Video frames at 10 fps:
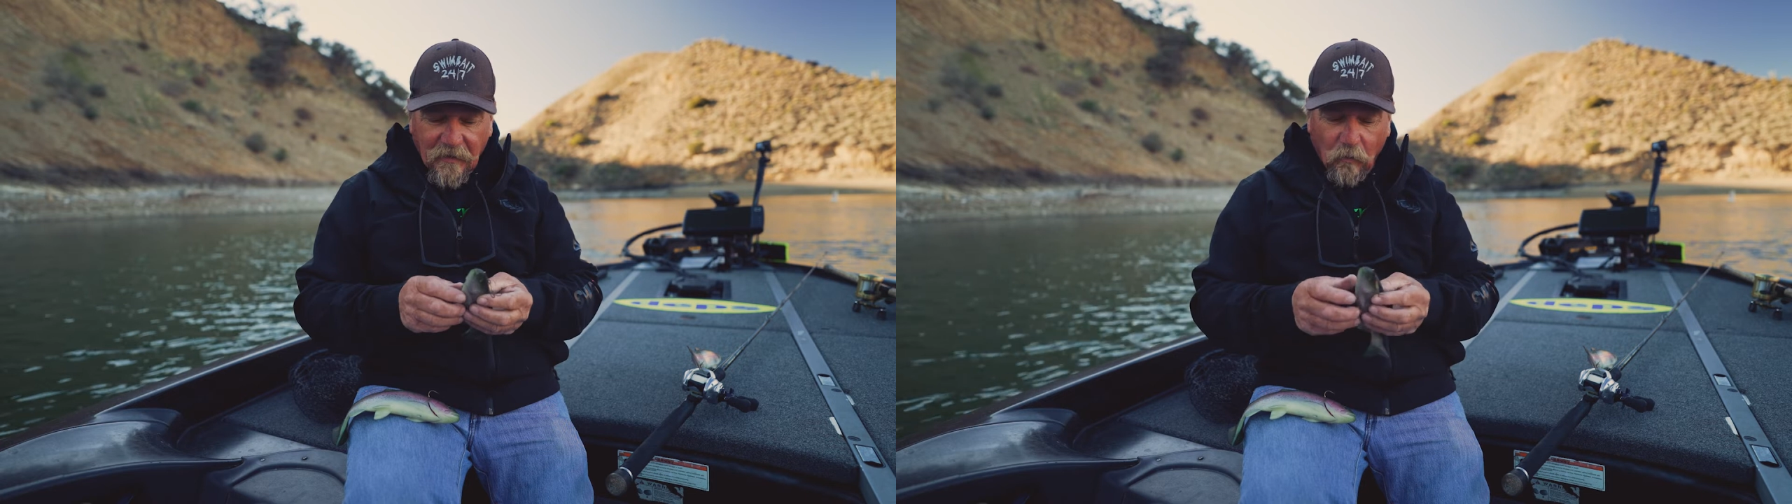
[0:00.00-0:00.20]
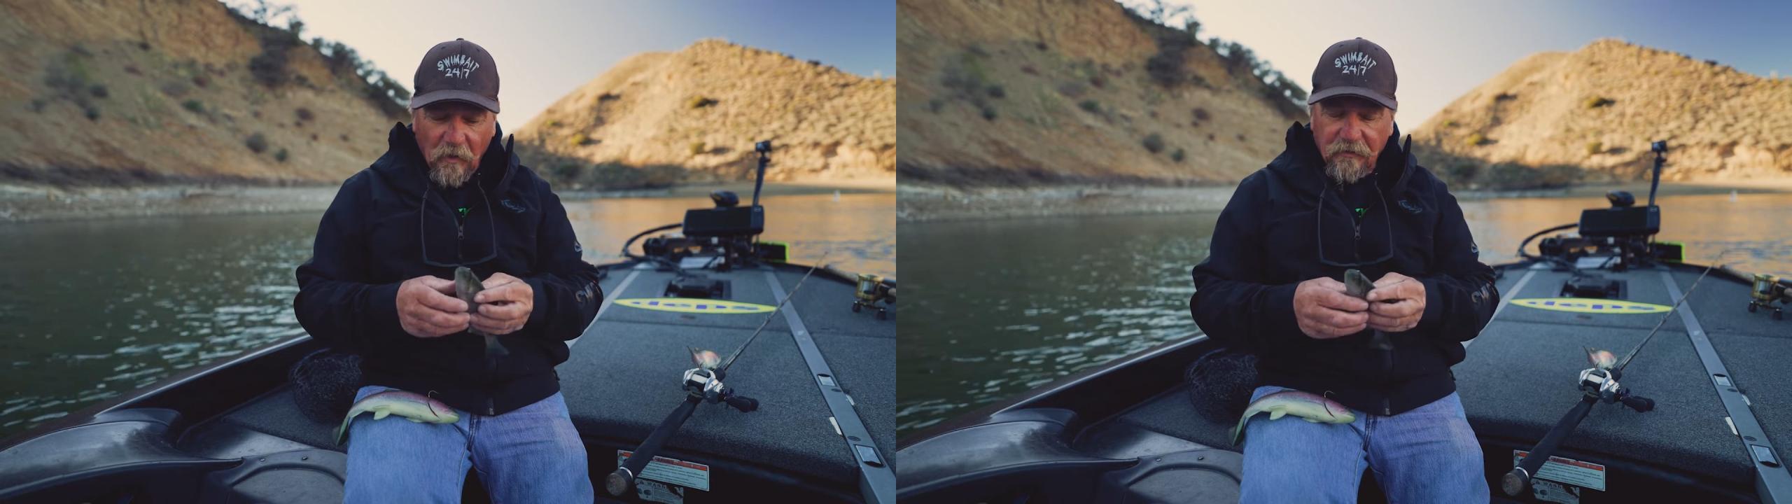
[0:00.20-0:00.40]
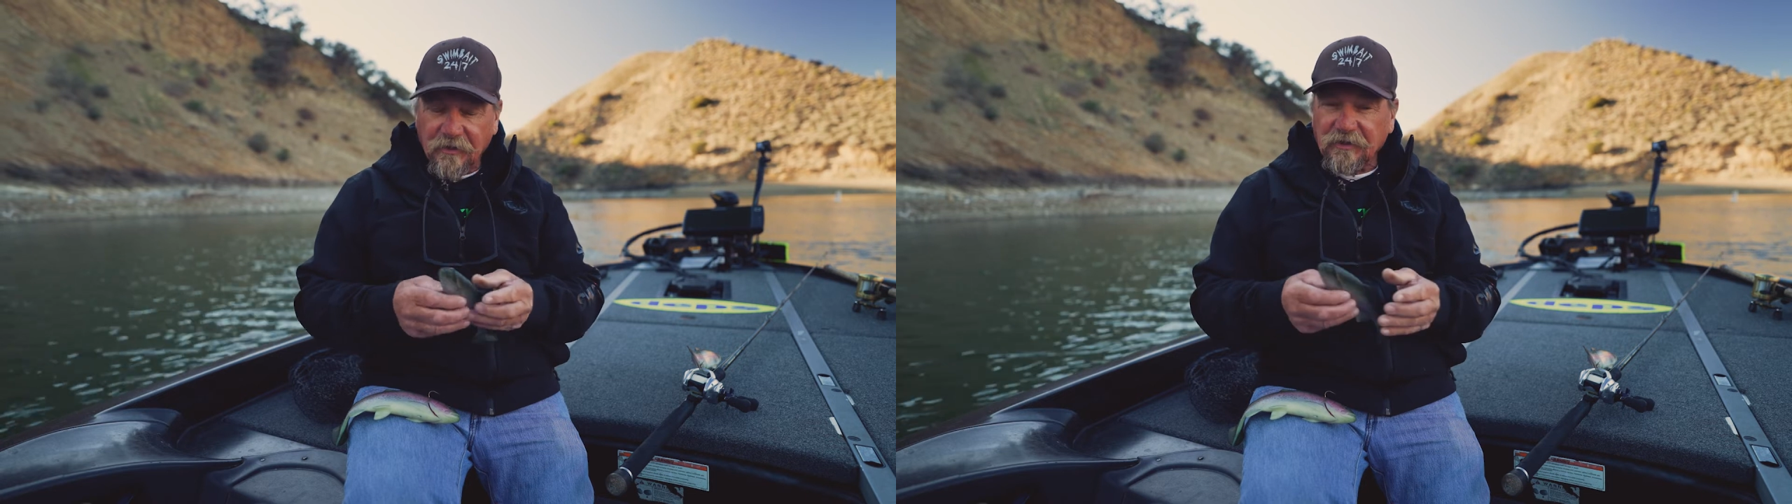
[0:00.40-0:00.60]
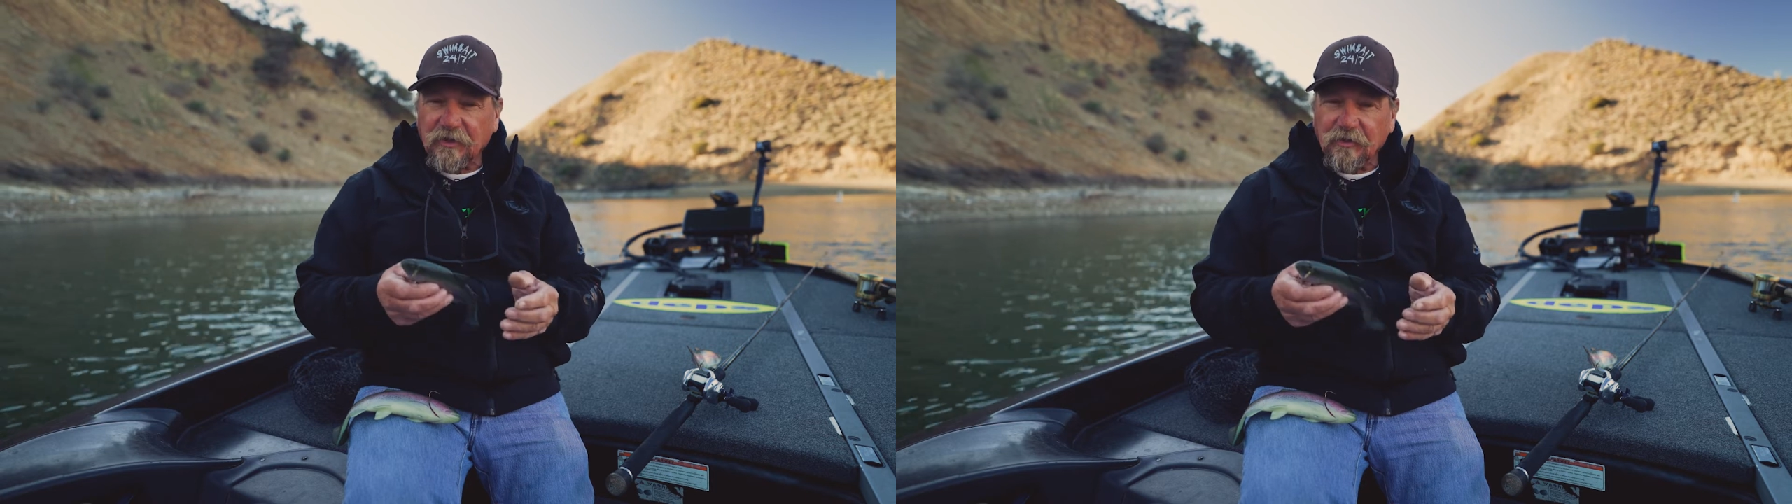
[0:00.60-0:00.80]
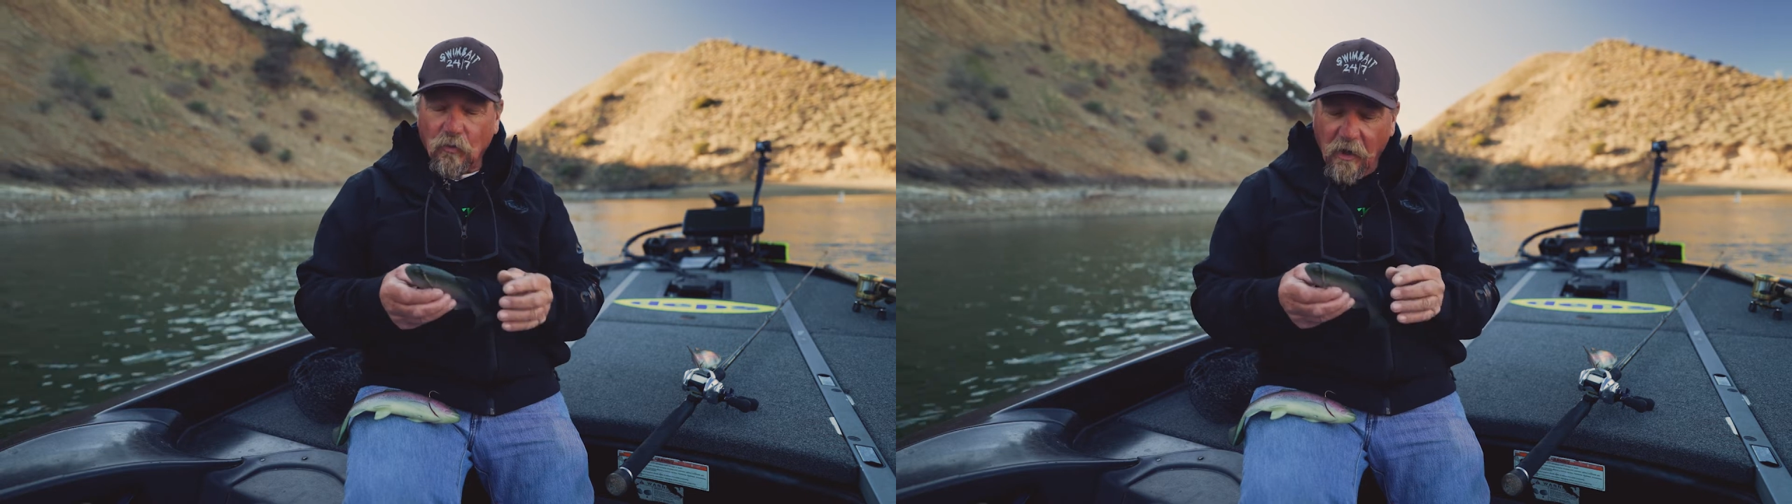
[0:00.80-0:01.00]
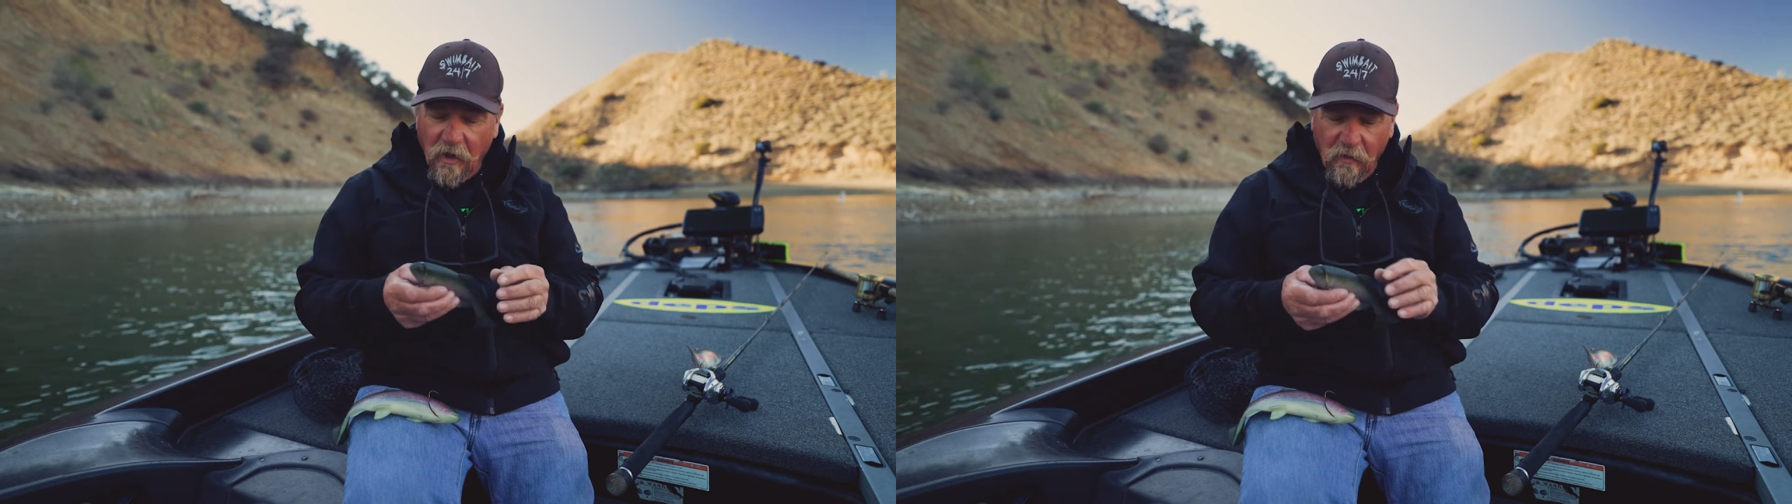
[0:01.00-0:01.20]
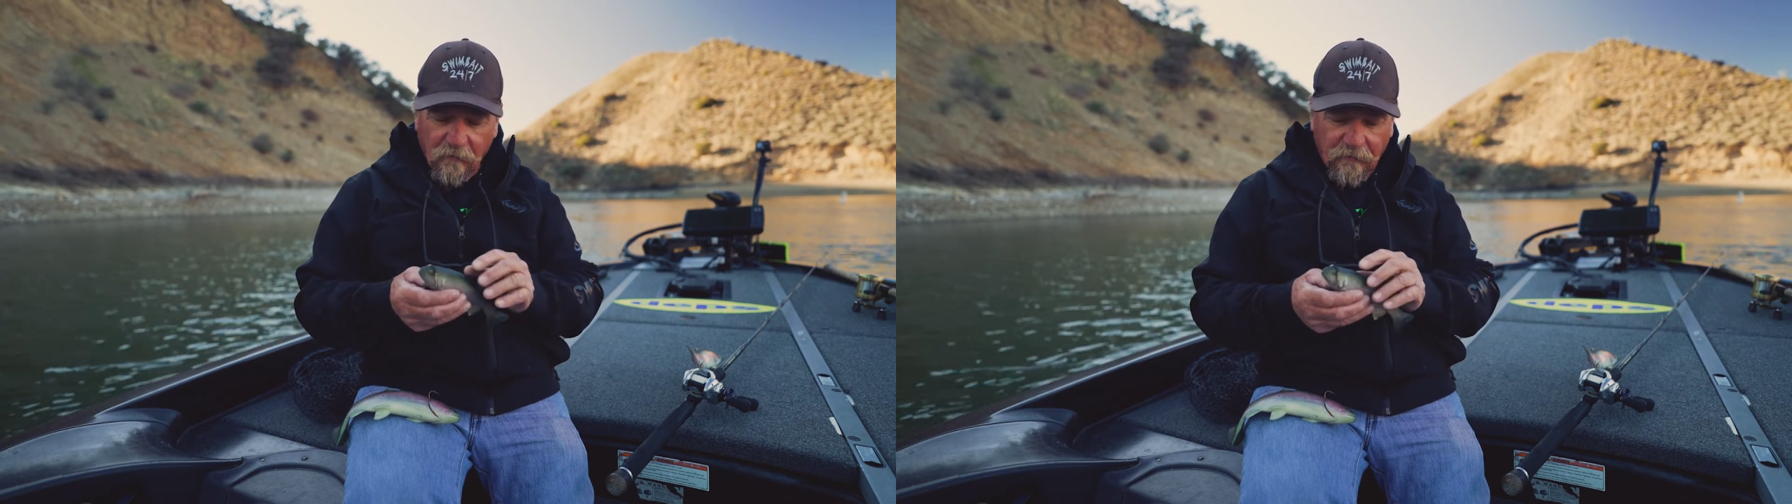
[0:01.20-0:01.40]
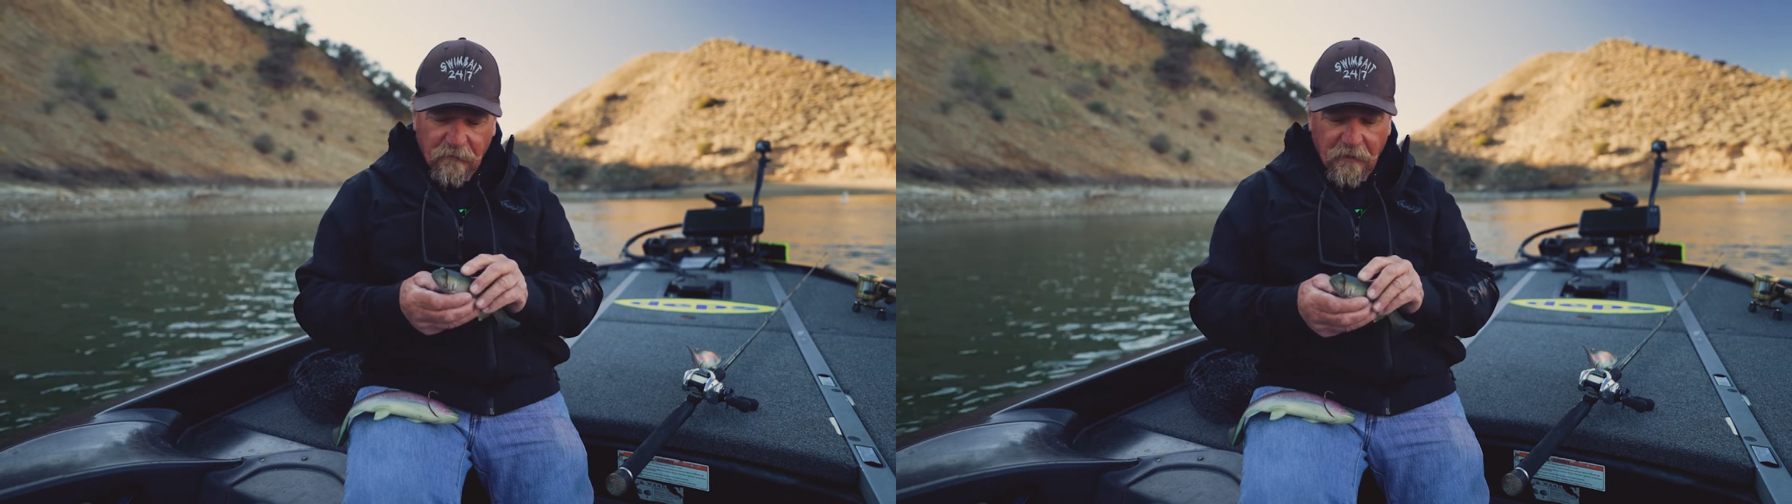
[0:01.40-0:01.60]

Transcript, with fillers: whether it's a 12